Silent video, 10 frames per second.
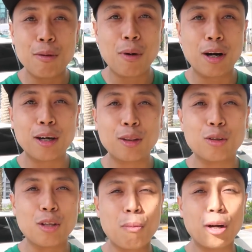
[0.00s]
the market.
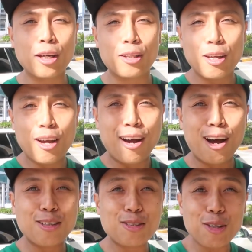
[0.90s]
No, the market
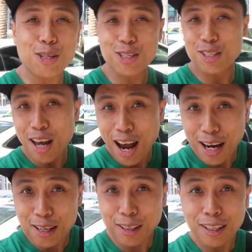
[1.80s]
uh, surged
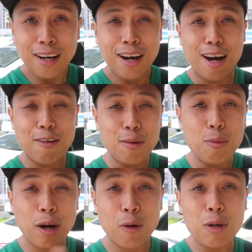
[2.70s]
higher uh,
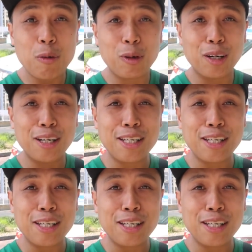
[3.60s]
from where we were